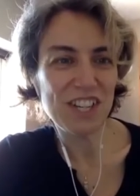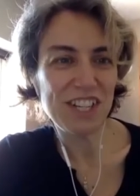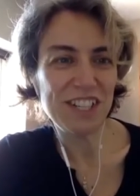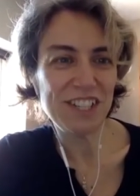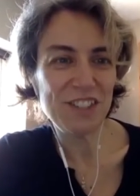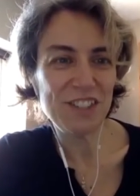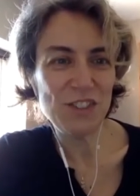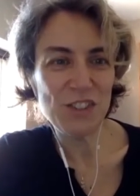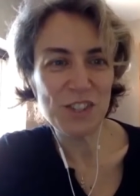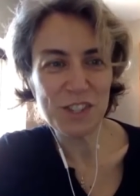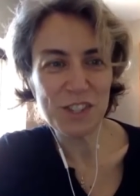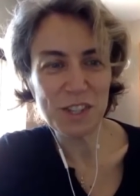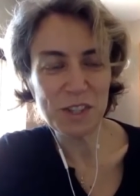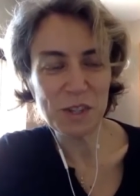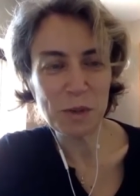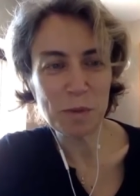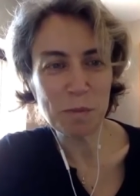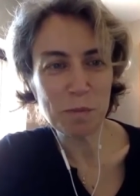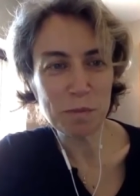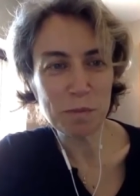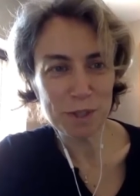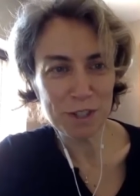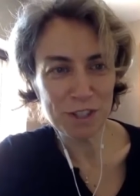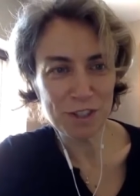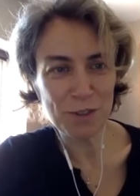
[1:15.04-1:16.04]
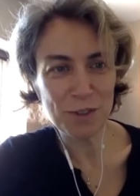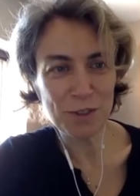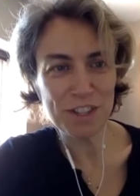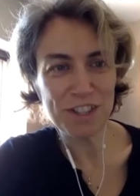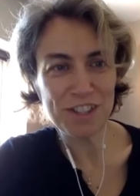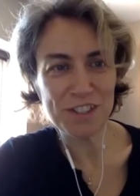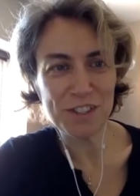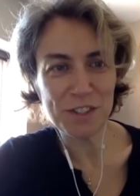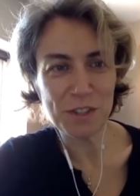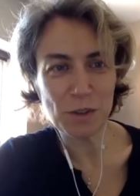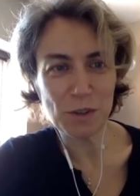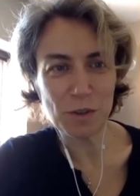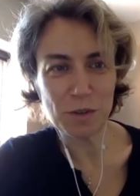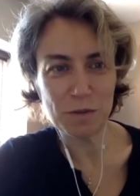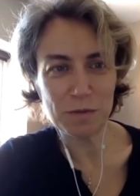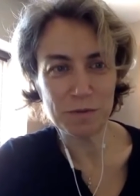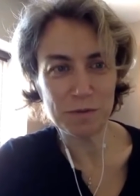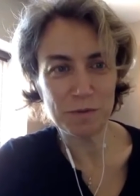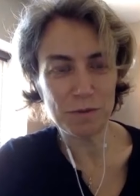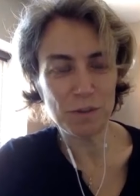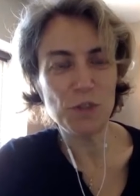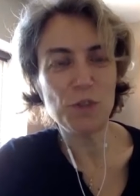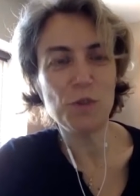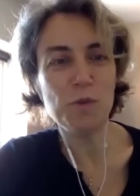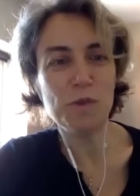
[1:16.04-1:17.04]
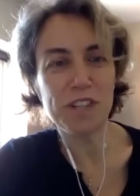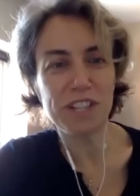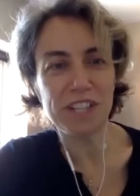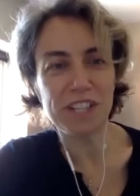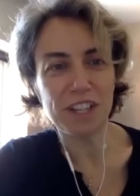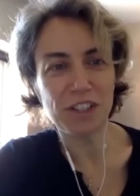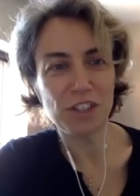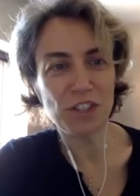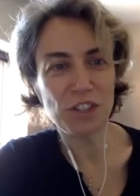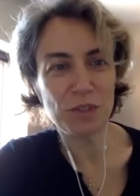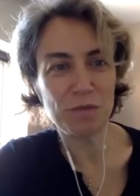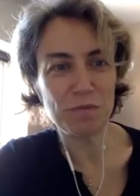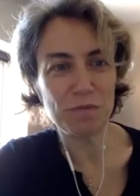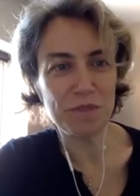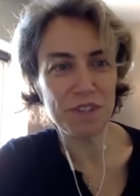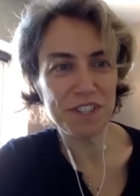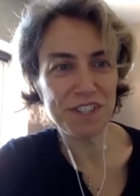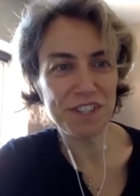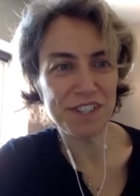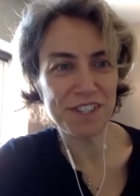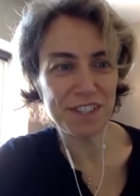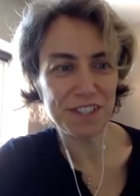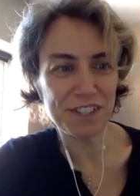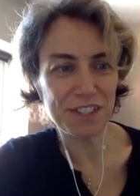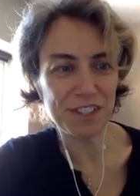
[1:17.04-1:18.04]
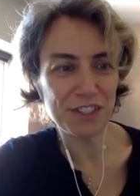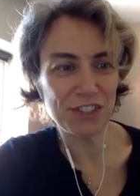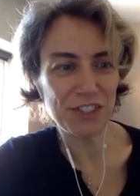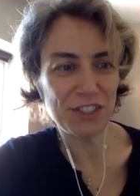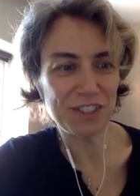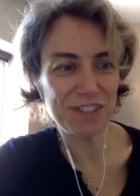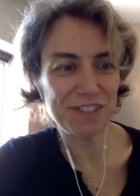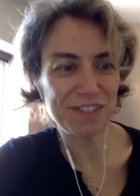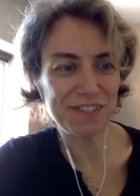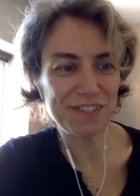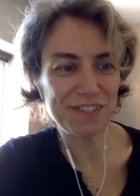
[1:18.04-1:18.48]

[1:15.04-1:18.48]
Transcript: challenges and opportunities of doing action research?